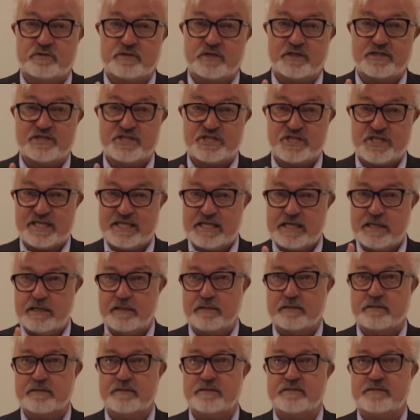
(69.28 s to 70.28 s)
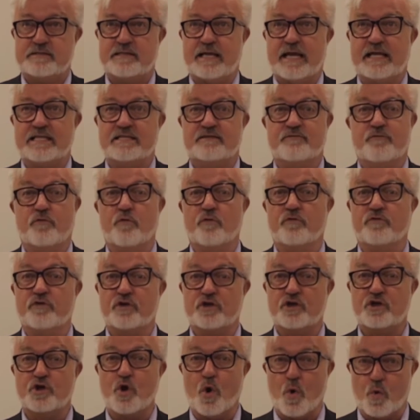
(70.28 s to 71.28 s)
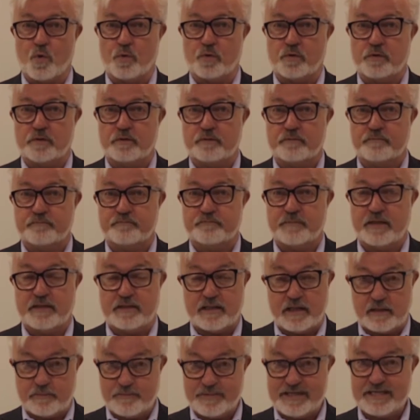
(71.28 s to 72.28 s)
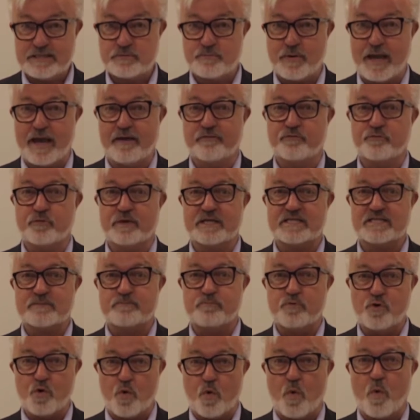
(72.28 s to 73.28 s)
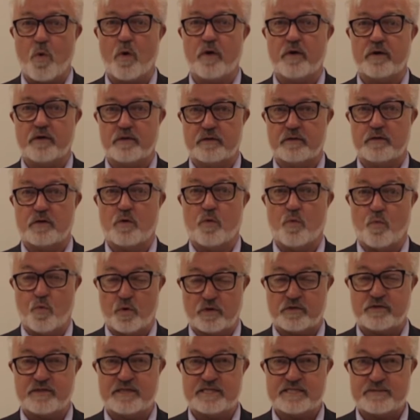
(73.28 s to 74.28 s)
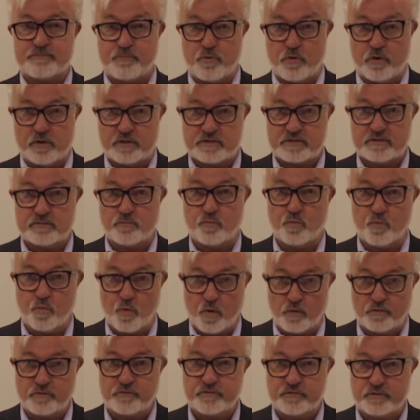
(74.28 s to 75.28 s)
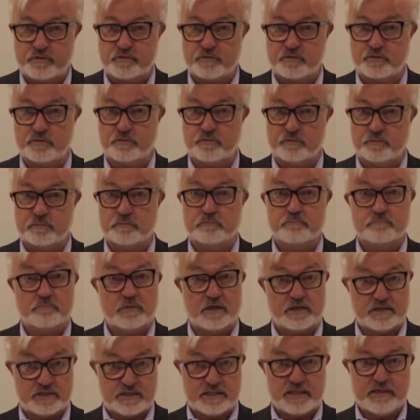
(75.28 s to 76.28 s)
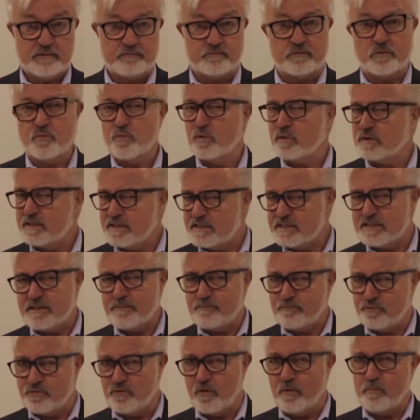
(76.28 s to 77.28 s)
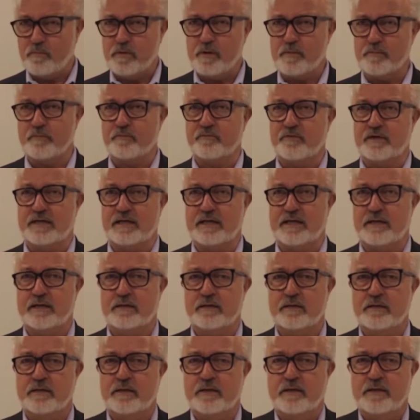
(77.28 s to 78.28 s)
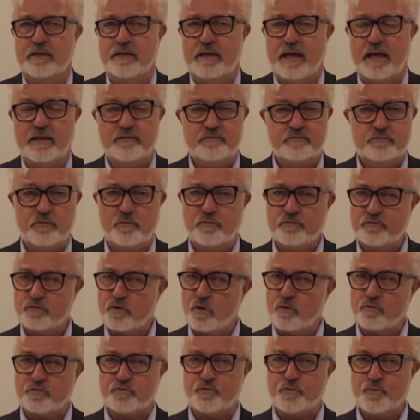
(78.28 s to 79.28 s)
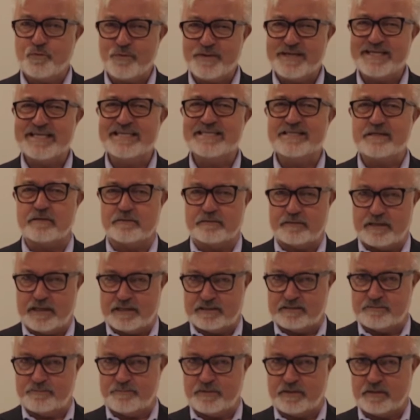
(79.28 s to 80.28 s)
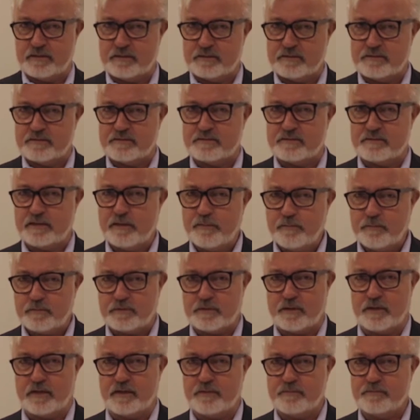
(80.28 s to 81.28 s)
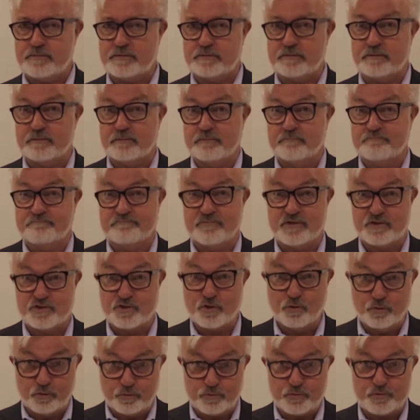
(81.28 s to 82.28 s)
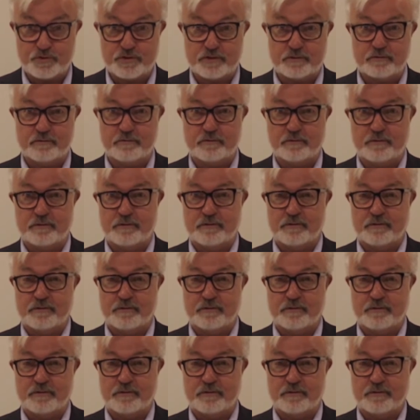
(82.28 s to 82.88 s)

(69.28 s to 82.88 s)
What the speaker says: The G stands for the goal. And that means we have to explore what this person wants to achieve. What is the problem really? And don't go too easy on that, because sometimes the solution